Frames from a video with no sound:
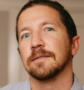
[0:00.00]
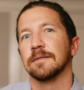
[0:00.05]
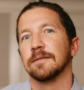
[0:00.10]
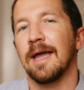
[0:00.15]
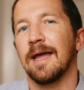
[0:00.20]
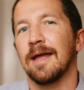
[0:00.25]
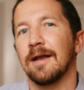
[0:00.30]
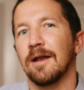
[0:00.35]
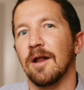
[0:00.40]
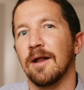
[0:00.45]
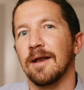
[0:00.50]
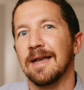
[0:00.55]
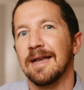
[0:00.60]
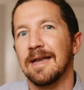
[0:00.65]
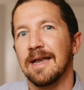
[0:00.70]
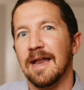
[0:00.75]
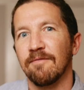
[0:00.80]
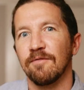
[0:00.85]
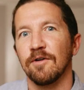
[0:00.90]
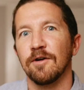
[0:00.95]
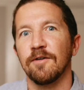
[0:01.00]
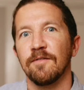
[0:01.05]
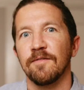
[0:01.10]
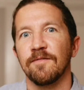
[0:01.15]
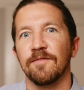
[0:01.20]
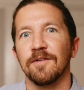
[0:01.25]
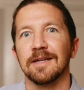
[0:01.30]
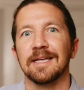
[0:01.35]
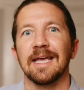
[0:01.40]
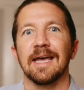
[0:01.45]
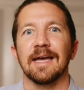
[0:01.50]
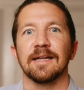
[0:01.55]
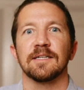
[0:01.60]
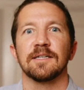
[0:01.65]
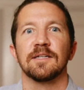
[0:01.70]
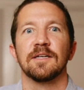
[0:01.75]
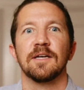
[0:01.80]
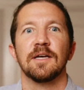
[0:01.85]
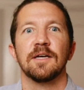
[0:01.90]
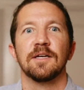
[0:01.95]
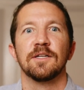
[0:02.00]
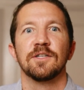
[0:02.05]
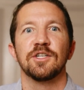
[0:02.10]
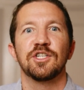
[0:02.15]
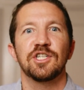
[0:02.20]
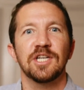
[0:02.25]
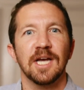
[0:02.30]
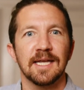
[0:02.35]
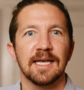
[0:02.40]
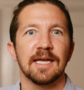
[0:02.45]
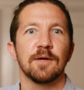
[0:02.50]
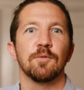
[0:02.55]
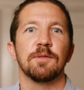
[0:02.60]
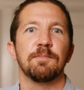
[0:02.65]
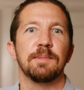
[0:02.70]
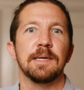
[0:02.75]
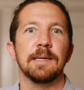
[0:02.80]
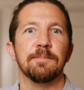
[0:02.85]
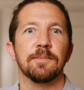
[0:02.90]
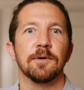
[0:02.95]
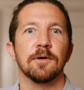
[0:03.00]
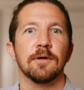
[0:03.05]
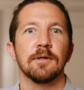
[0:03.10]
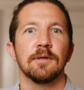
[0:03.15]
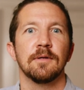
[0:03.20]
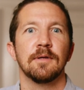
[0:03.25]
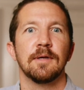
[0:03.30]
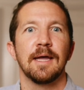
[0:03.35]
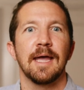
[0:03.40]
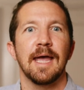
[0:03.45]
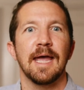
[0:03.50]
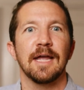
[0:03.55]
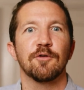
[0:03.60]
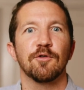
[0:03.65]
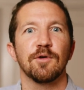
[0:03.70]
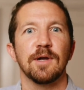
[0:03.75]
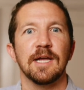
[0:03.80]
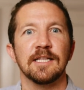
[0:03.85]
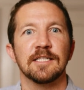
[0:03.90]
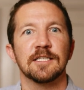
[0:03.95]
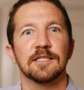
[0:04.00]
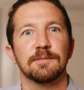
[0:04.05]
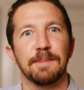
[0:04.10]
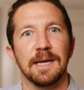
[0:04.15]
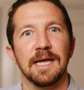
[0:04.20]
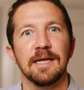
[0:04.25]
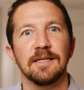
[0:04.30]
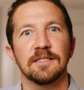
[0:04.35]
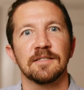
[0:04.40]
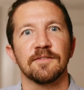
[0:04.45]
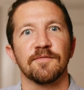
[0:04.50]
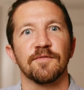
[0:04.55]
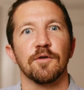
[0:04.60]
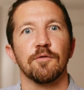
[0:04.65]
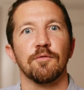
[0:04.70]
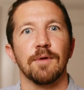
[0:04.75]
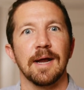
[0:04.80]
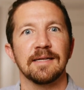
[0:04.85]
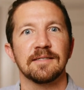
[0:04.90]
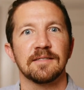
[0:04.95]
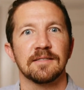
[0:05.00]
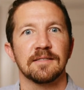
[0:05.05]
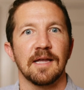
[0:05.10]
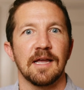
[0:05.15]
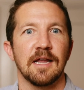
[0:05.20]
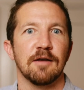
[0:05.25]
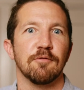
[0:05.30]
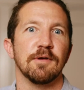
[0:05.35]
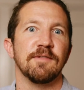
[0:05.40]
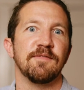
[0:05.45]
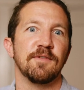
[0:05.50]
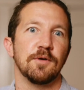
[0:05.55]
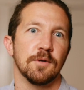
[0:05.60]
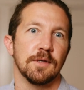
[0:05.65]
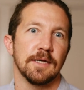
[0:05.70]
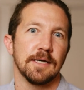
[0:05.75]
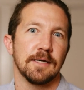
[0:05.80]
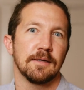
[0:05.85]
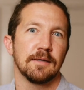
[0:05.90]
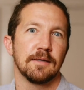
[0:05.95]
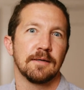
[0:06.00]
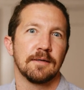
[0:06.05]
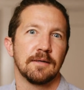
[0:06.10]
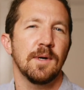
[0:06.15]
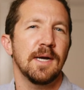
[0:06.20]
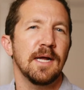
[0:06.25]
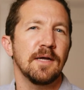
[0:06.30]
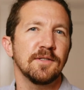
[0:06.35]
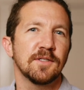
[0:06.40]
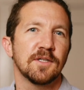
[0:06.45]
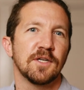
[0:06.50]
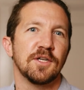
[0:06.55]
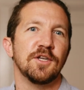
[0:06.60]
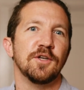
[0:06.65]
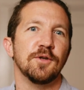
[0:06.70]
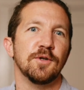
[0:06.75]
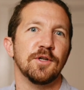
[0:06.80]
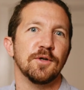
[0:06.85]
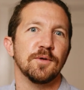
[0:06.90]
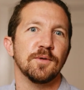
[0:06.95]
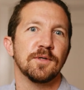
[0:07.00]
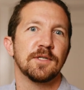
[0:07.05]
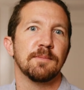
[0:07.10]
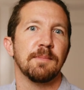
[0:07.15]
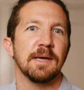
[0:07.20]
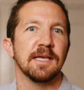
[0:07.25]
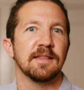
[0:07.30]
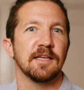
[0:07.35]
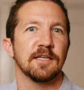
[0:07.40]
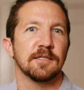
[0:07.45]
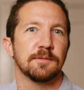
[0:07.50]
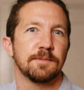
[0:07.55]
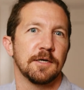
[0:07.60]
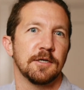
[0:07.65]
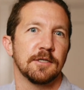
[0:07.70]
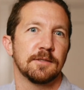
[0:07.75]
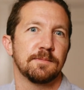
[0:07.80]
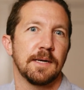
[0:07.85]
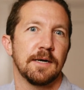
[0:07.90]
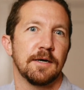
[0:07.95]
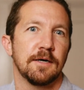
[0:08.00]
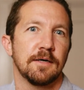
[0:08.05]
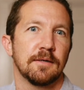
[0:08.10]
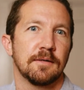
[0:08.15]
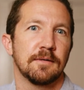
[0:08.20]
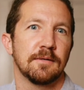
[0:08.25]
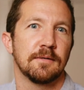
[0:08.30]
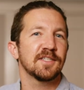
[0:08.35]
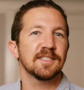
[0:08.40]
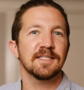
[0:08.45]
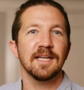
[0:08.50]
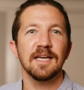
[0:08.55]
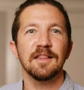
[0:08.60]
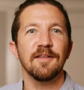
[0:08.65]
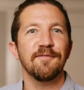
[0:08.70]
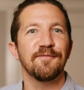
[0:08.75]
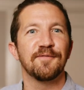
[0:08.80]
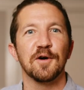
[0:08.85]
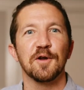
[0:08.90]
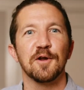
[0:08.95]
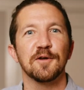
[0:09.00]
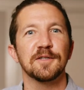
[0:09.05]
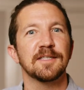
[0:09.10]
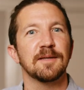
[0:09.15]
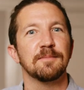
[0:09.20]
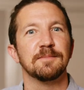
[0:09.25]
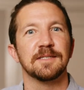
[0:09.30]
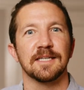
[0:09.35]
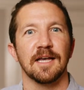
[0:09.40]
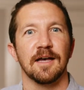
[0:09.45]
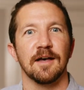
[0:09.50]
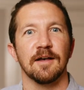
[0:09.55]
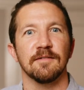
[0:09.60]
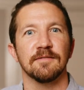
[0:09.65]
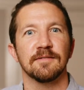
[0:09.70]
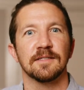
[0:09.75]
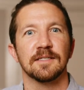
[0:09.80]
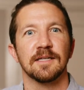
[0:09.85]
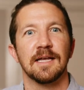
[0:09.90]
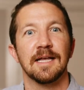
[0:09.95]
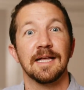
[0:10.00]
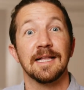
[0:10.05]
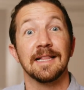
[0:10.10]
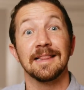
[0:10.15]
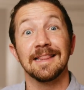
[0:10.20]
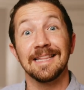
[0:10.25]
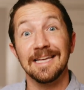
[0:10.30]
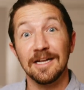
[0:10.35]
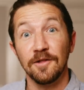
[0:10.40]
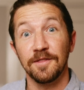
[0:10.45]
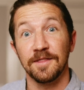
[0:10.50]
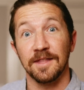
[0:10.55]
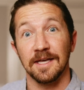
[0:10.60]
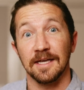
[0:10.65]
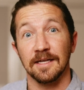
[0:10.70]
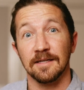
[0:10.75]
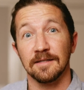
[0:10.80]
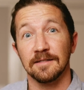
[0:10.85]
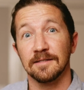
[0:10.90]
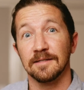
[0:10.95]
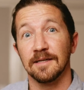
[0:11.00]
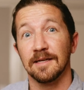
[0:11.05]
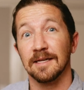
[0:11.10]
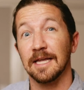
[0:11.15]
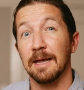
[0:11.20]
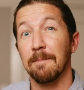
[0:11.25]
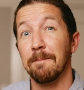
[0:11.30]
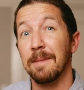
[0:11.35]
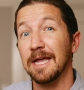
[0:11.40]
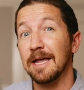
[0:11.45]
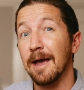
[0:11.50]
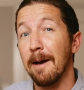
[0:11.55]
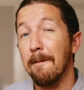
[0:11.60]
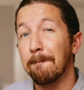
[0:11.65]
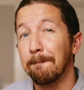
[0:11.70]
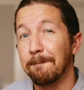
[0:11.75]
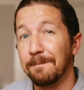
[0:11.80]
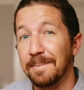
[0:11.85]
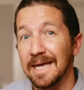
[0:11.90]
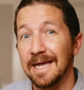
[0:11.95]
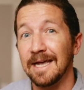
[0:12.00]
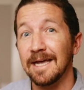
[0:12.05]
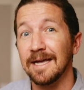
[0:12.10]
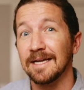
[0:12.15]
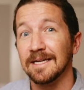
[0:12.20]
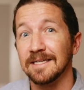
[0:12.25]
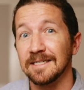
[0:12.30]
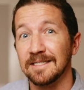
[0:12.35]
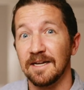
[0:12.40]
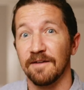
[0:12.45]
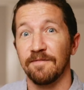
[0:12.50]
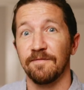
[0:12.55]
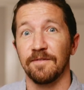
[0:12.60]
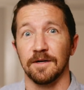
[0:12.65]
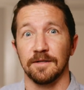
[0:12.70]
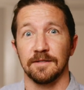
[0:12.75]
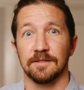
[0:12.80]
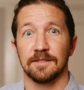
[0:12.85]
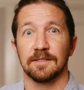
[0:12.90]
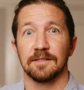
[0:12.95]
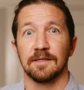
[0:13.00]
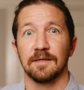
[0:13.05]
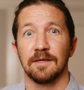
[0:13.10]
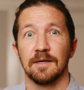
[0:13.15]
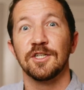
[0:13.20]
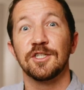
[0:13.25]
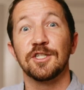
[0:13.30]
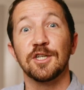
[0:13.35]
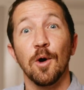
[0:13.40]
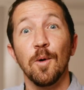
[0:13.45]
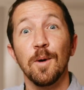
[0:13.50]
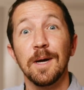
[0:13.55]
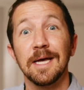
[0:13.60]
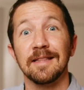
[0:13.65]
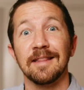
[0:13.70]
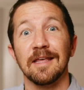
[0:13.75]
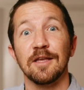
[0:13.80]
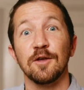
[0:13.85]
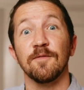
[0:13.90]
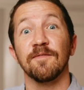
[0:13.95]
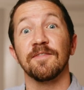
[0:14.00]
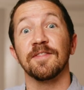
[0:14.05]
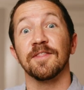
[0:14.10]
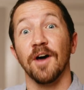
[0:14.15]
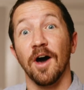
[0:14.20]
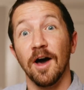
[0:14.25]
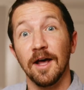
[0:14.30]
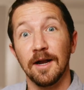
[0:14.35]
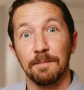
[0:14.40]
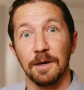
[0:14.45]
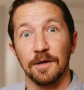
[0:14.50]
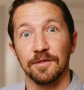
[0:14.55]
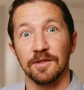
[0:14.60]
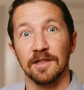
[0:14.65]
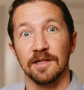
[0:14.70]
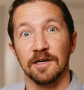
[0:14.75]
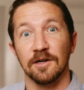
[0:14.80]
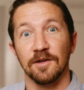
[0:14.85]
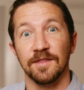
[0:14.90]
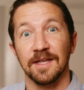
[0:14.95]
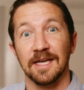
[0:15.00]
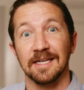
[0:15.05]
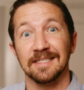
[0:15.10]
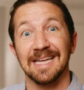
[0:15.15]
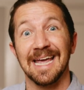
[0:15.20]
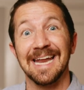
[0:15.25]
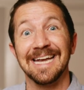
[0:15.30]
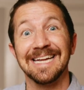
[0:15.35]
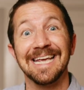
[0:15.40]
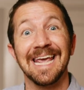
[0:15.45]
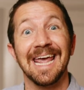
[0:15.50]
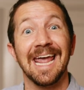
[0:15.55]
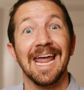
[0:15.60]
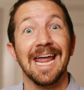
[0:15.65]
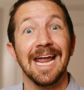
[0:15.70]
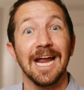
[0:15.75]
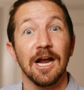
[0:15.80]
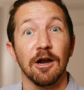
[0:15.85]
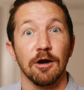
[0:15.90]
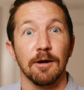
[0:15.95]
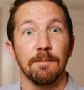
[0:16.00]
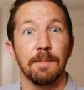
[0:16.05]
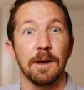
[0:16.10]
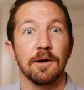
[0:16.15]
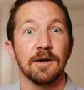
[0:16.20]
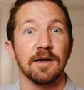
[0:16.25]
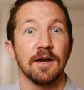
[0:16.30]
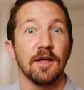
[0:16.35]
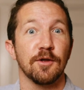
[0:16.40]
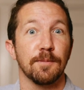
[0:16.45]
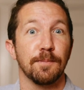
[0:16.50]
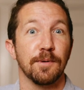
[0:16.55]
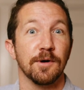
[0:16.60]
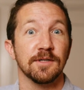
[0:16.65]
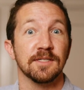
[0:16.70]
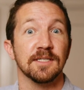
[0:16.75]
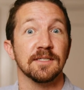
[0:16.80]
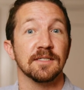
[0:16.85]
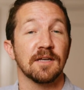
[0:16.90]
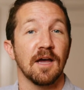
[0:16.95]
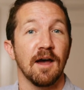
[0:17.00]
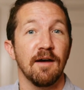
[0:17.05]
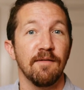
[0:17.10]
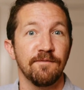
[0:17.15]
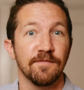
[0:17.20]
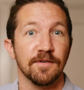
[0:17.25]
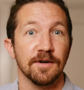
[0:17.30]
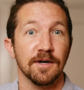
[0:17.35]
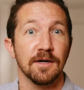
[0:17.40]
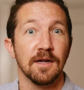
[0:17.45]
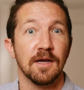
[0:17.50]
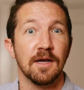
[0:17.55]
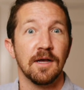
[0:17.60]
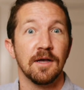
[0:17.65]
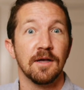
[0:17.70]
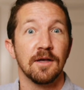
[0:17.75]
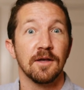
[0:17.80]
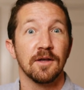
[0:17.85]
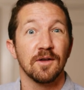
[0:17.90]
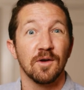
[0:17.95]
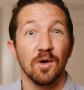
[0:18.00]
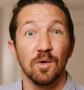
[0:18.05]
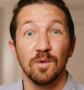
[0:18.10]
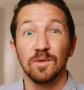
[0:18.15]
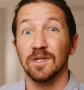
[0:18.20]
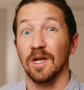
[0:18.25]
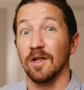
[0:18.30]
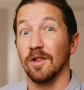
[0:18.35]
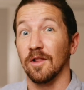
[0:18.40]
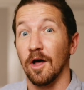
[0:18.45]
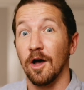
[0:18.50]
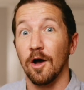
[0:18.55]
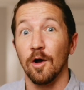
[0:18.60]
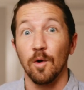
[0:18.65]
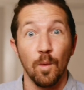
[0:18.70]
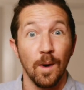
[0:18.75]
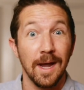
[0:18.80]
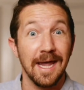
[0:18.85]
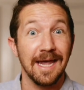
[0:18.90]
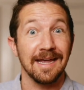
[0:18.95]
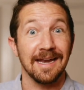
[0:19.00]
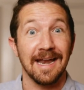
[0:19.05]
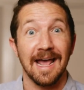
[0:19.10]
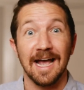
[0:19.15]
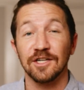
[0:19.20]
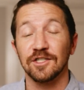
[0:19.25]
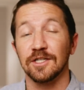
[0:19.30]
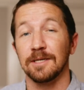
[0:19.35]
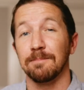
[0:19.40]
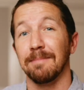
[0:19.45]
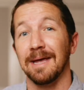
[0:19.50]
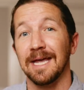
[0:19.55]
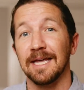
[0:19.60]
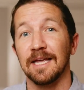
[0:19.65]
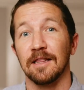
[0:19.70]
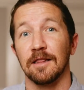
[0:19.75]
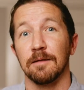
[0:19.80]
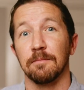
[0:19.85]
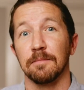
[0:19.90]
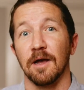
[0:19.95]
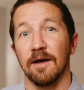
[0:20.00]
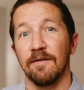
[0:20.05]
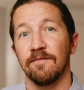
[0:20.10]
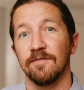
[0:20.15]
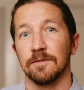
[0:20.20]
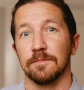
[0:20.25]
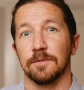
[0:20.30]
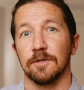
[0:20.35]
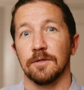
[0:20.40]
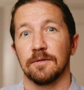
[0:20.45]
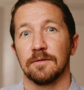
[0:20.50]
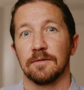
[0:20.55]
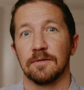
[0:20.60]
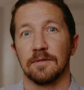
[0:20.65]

And never forget to check in with people and create space for rest and refueling. What else could you do to make the experience better? Just like the photos themselves, little things can make a big difference. Showing that you've thought about the little things and care about another person's comfort goes a long way in actually making them comfortable.